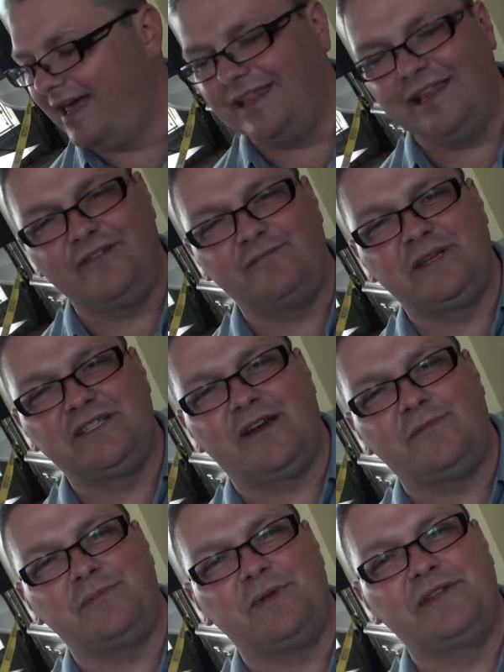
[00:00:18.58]
I love my
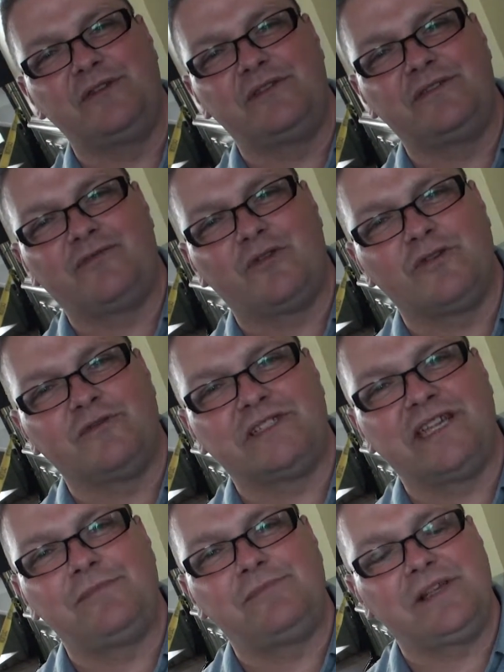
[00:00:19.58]
job. I've been doing it for over
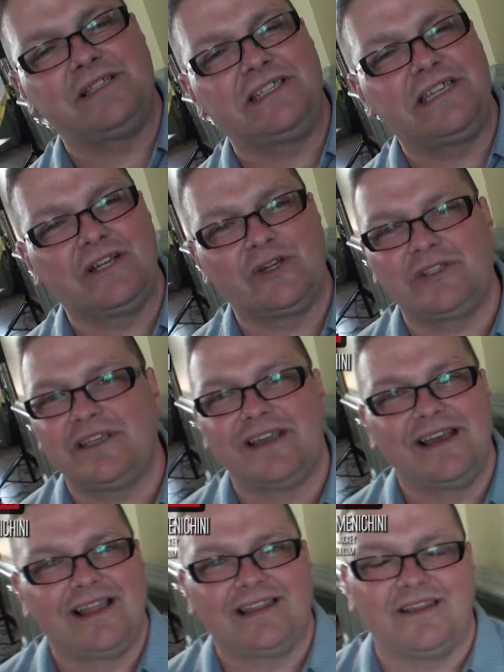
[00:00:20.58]
10 plus years.
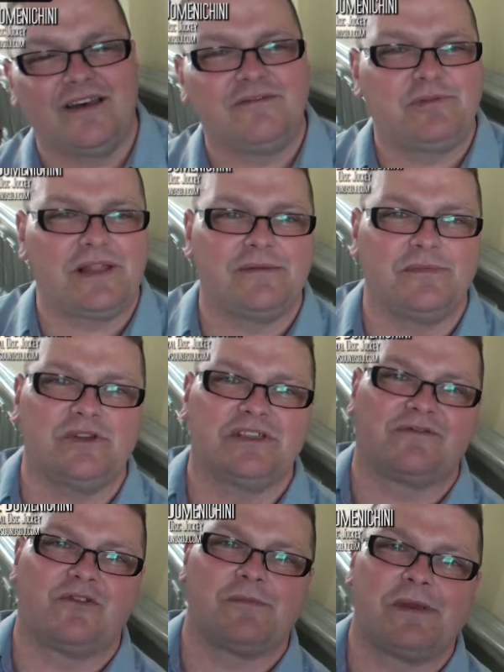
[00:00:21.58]
Love playing
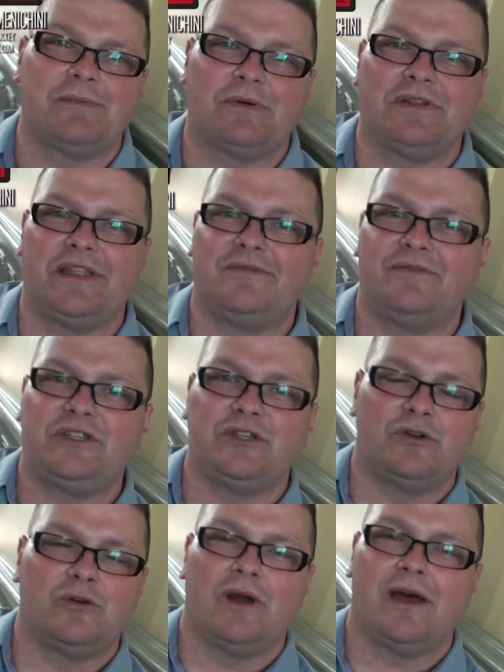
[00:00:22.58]
music for people. Love
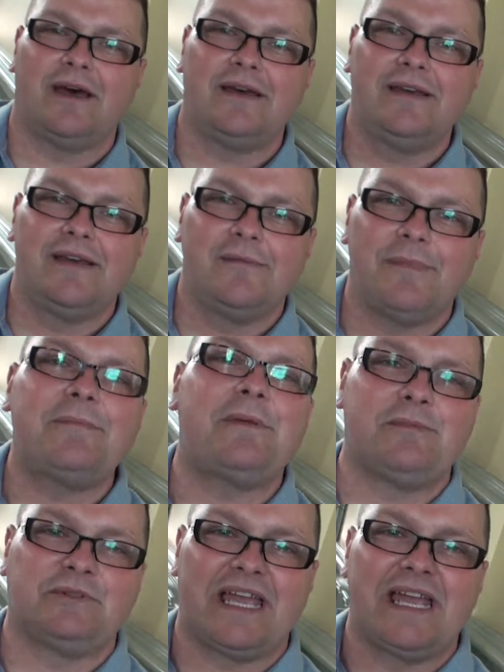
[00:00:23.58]
to make
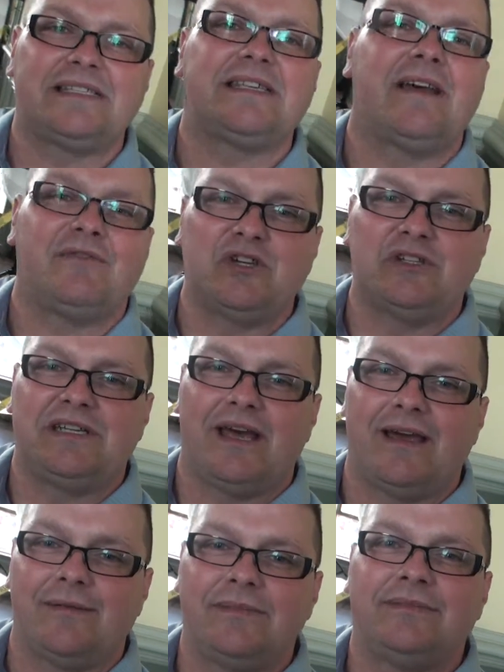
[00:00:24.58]
people dance and have a good time.